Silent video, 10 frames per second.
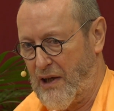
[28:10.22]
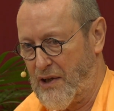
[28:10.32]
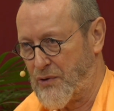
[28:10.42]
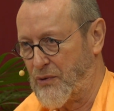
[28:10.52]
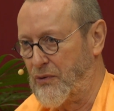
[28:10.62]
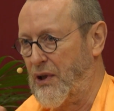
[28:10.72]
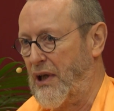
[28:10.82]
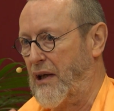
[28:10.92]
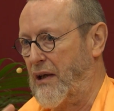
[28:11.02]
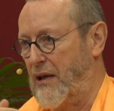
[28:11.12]
So
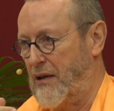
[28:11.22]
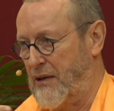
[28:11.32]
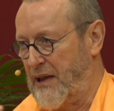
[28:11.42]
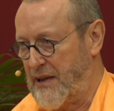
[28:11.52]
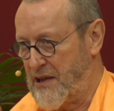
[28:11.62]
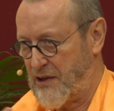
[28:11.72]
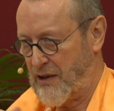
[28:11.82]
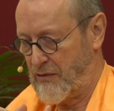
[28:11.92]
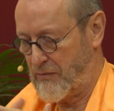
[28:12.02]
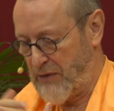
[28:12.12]
that is
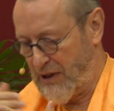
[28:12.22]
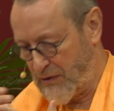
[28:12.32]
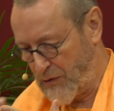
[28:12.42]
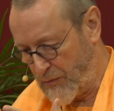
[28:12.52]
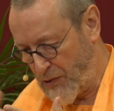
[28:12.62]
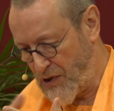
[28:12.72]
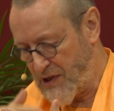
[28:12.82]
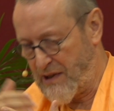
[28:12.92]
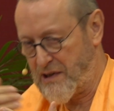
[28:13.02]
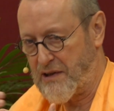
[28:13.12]
part of the
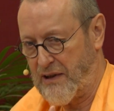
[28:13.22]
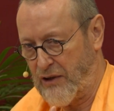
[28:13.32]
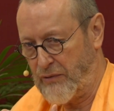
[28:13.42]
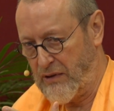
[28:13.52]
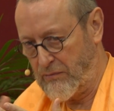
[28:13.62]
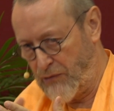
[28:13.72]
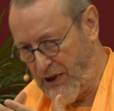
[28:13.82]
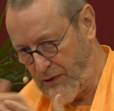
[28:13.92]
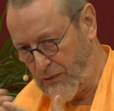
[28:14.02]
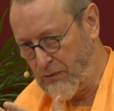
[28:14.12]
process that will
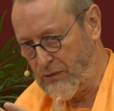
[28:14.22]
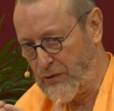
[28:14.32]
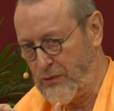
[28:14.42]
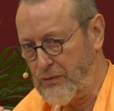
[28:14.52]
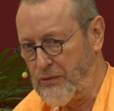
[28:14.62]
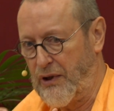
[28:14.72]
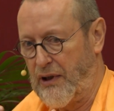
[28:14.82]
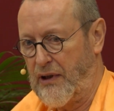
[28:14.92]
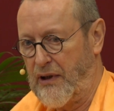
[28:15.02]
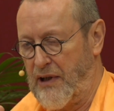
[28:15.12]
bring you to
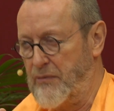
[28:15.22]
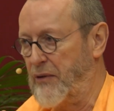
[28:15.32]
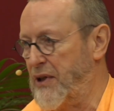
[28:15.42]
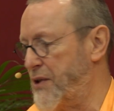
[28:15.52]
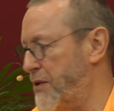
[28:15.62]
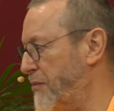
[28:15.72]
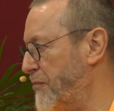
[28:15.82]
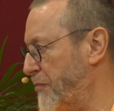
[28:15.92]
liberation.